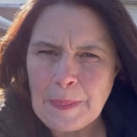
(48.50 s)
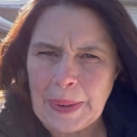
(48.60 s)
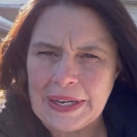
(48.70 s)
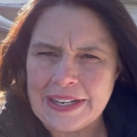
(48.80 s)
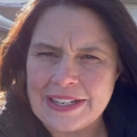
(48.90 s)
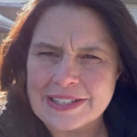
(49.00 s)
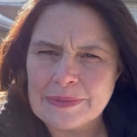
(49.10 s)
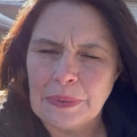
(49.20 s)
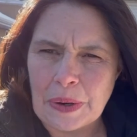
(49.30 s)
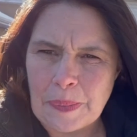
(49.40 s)
but it is
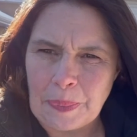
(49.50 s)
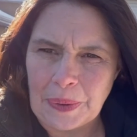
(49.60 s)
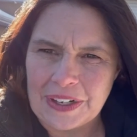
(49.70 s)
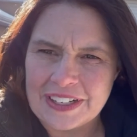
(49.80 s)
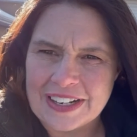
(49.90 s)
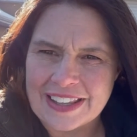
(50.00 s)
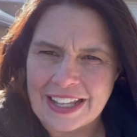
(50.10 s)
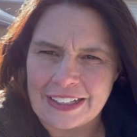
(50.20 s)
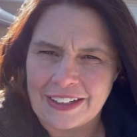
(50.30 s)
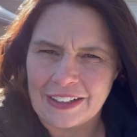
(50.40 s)
more important
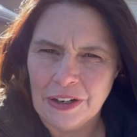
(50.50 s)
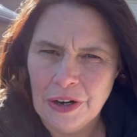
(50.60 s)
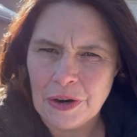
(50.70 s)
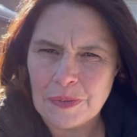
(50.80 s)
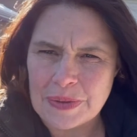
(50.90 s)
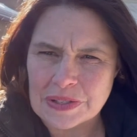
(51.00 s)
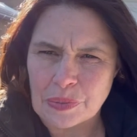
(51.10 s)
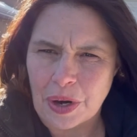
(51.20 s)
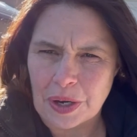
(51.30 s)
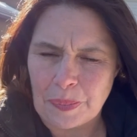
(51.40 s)
that our home is
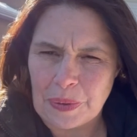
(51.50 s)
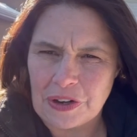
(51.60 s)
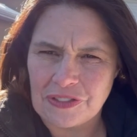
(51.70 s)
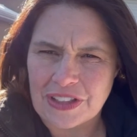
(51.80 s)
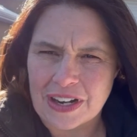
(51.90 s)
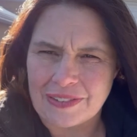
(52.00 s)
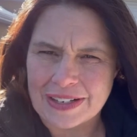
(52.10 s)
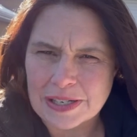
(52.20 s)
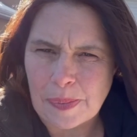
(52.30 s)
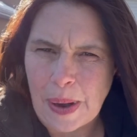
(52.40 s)
waterproof, that our
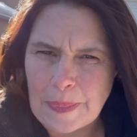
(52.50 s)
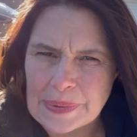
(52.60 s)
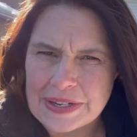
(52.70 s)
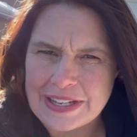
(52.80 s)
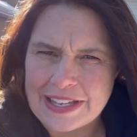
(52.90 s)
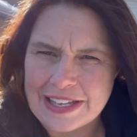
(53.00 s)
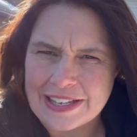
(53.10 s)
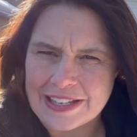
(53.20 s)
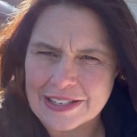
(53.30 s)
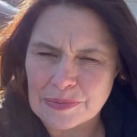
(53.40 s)
rental property
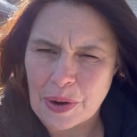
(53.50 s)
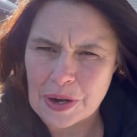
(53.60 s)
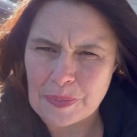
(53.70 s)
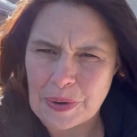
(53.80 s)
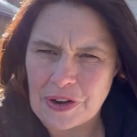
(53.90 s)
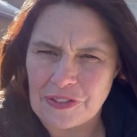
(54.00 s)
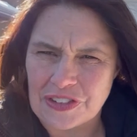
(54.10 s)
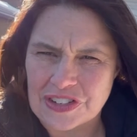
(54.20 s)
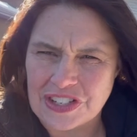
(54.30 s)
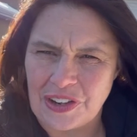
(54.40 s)
is waterproof,
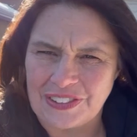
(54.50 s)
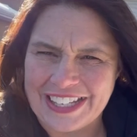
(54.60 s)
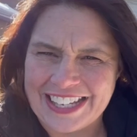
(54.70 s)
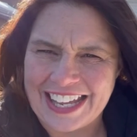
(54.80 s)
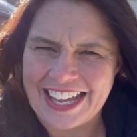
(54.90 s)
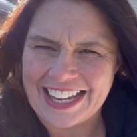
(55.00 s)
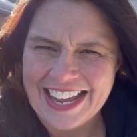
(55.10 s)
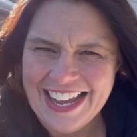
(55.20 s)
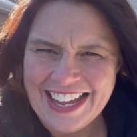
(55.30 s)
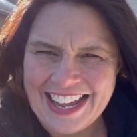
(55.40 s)
there's no leaking,
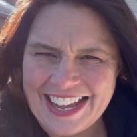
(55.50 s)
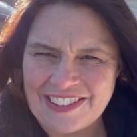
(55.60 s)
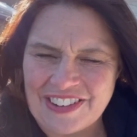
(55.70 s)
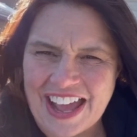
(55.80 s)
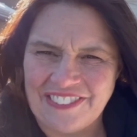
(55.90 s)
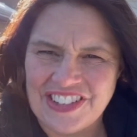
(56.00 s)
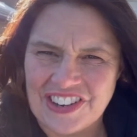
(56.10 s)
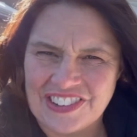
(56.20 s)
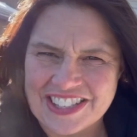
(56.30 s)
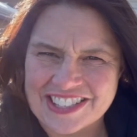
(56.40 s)
and we have
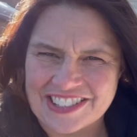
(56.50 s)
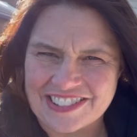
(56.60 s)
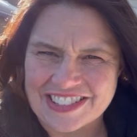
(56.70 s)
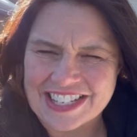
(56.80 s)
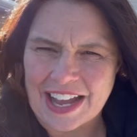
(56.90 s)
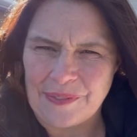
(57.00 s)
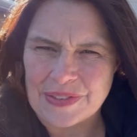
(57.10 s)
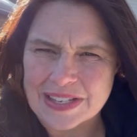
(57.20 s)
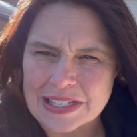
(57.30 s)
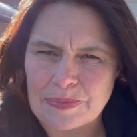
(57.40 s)
no concerns come
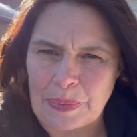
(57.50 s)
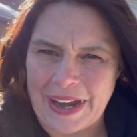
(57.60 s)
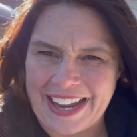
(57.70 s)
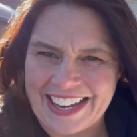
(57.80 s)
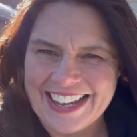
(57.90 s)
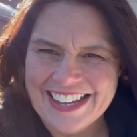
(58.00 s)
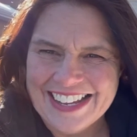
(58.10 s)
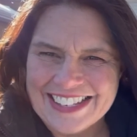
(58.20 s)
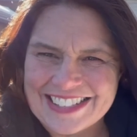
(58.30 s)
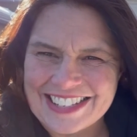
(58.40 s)
the spring.
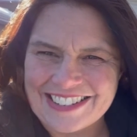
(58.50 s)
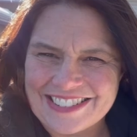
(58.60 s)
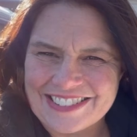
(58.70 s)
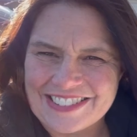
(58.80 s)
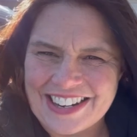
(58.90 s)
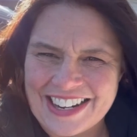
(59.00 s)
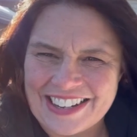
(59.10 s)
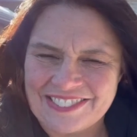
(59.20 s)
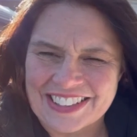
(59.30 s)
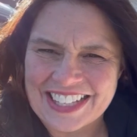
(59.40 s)
So
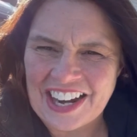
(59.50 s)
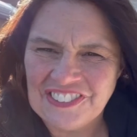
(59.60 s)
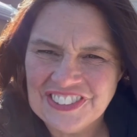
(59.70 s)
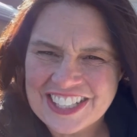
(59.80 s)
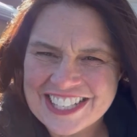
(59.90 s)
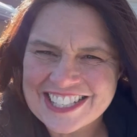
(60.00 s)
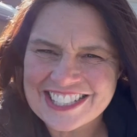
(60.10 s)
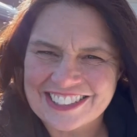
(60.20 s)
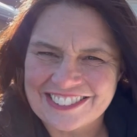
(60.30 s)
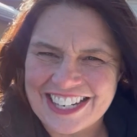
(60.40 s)
with careful
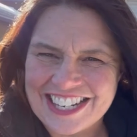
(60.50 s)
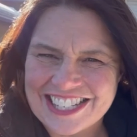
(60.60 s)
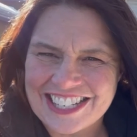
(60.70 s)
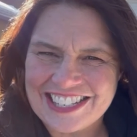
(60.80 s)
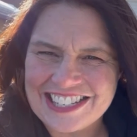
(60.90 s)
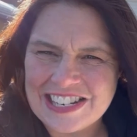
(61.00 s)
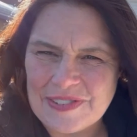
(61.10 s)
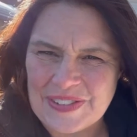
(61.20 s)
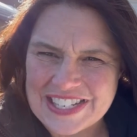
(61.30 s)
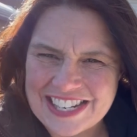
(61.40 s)
consideration to
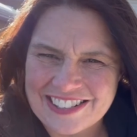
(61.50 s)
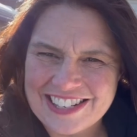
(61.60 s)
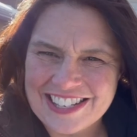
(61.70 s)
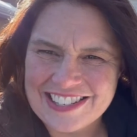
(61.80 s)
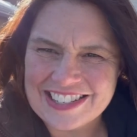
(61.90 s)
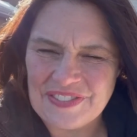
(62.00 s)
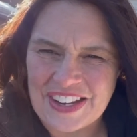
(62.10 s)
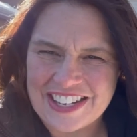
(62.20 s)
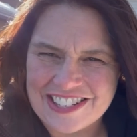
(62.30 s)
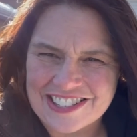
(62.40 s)
materials,
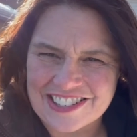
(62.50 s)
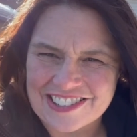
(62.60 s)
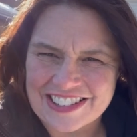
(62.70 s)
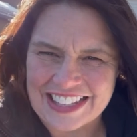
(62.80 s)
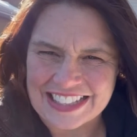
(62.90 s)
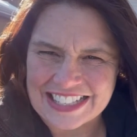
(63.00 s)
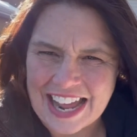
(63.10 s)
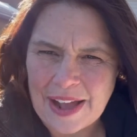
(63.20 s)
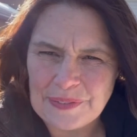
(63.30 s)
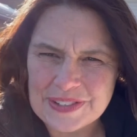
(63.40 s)
making sure that the
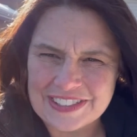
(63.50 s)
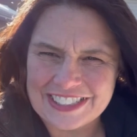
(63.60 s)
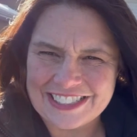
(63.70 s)
tabs are in